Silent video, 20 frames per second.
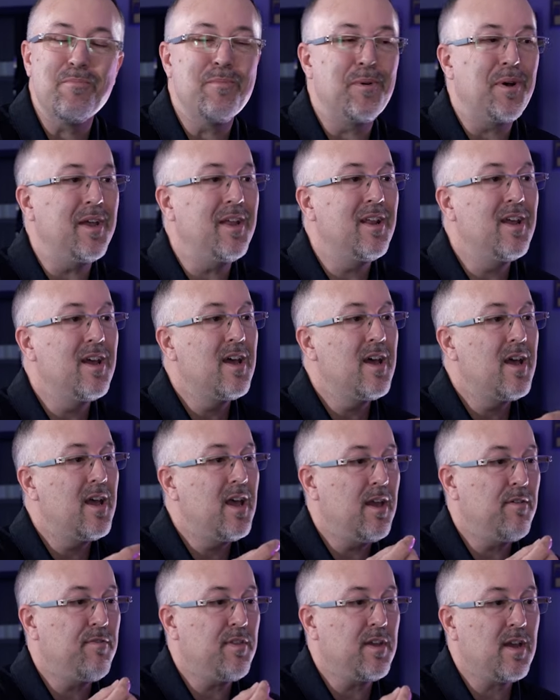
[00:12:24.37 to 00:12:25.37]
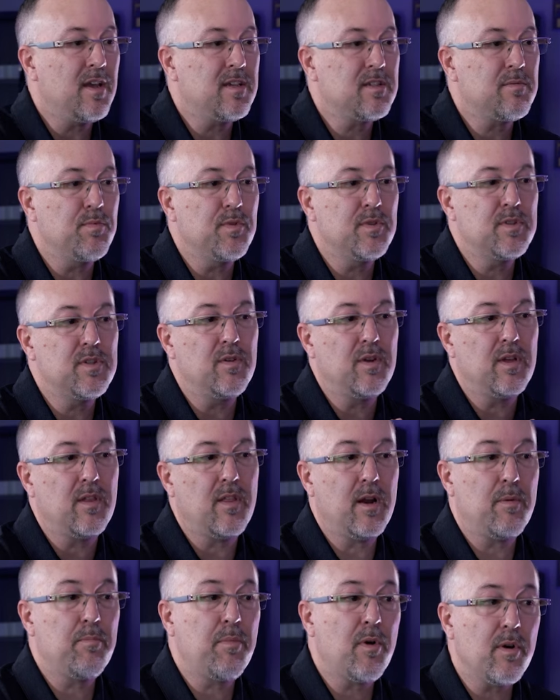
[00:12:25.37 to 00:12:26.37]
But if the customer is doing a
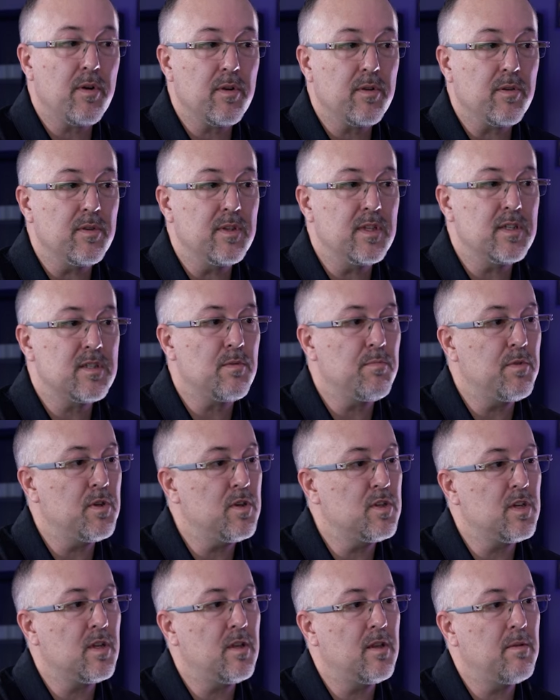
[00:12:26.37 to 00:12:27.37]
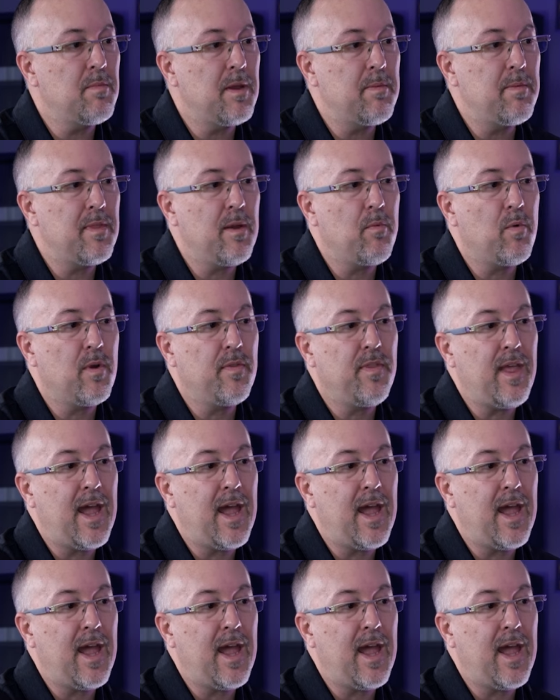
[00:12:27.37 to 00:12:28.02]
lot of particle distribution, maybe they want